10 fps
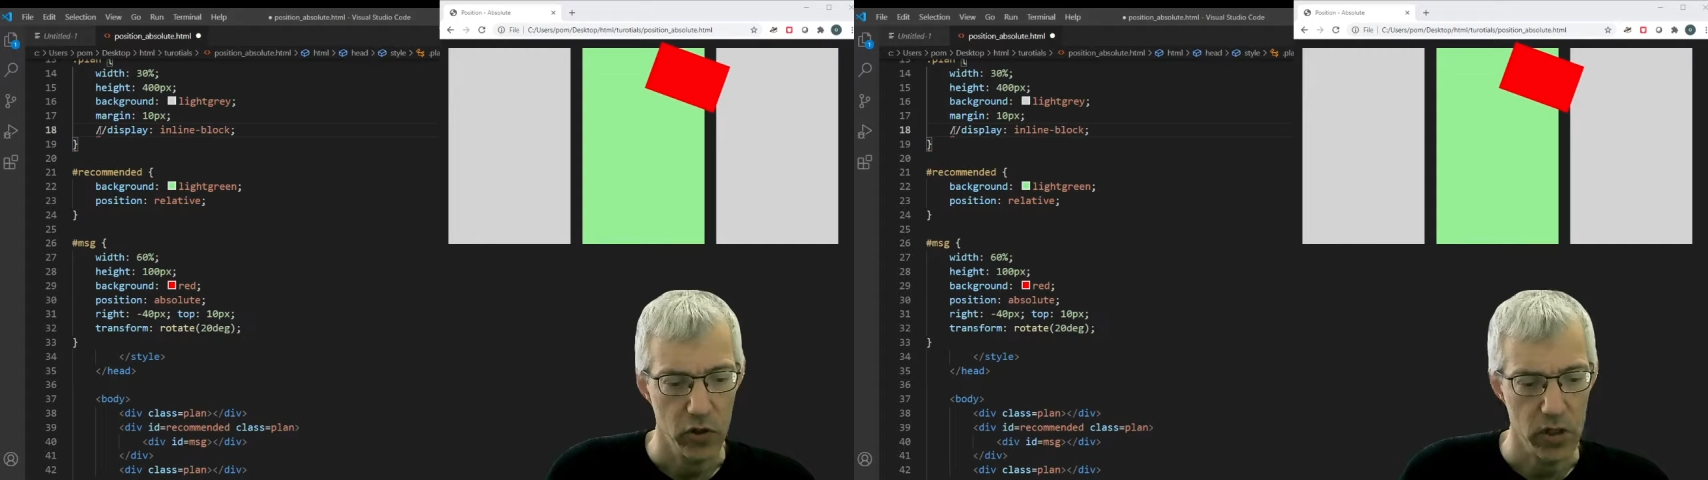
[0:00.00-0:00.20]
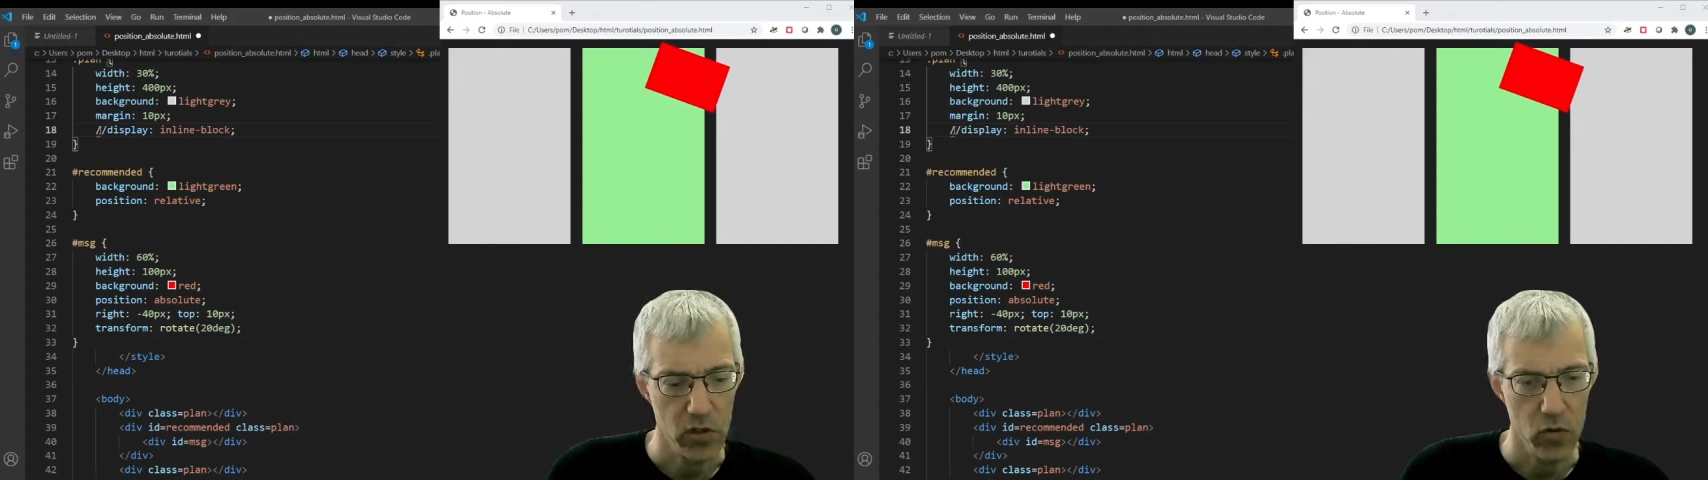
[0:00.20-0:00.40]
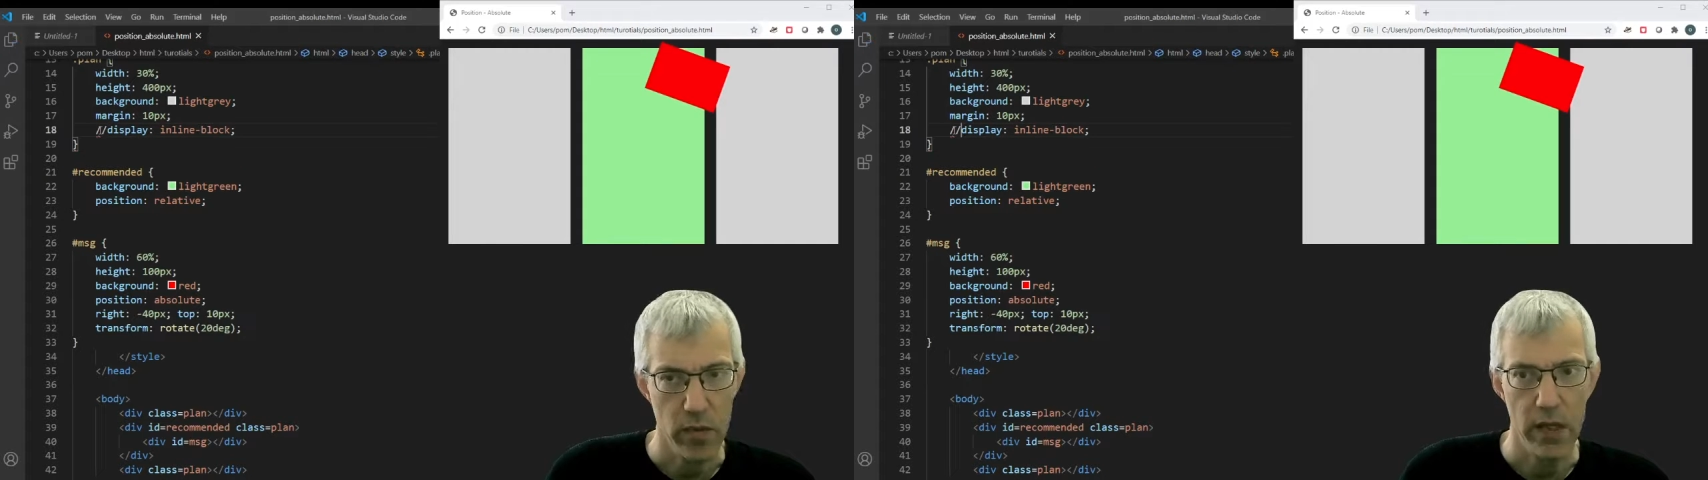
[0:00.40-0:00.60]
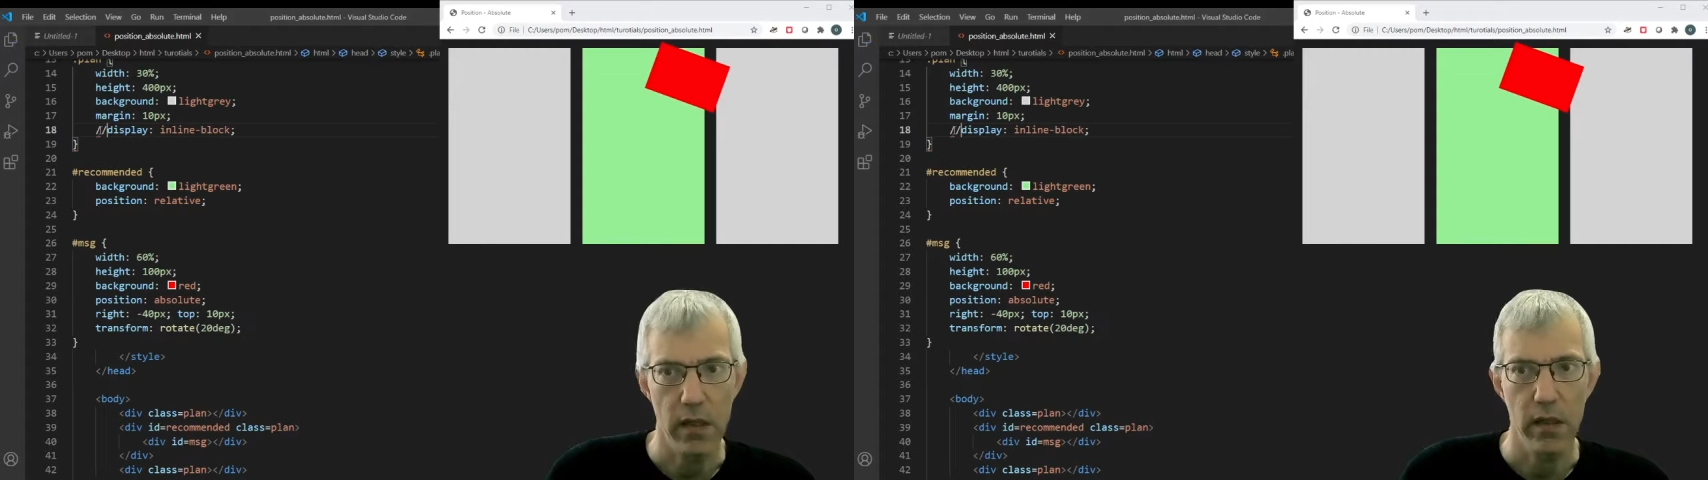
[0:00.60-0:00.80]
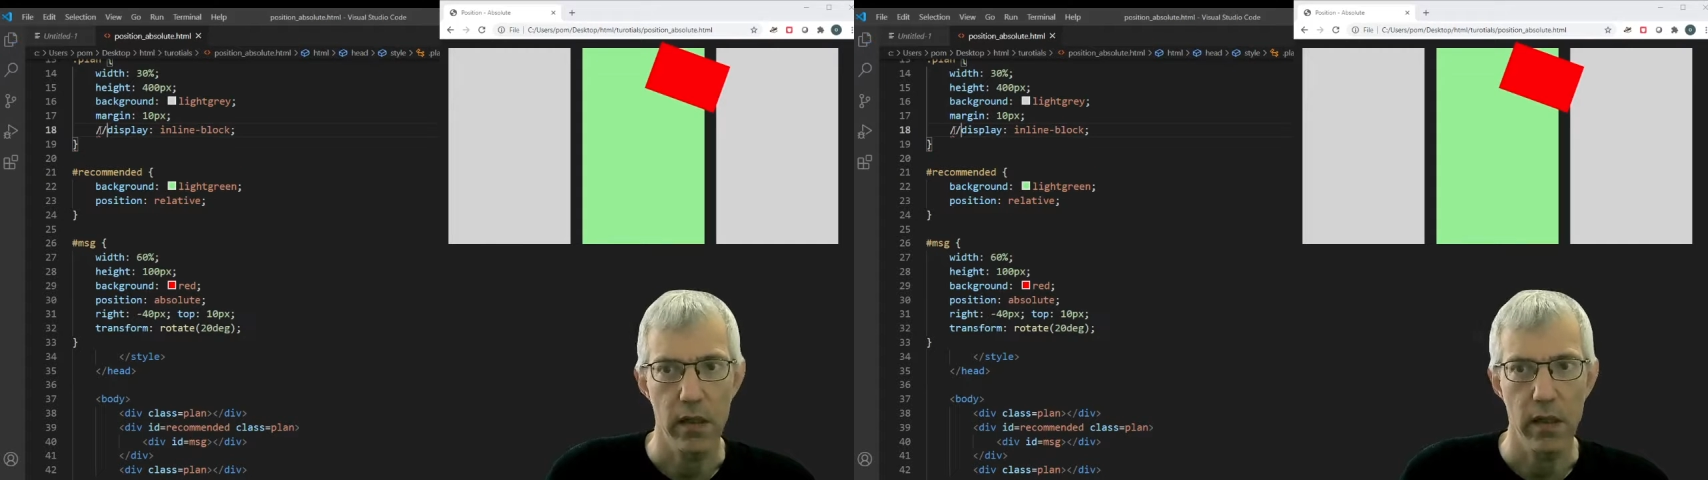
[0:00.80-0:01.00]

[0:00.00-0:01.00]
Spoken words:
just to make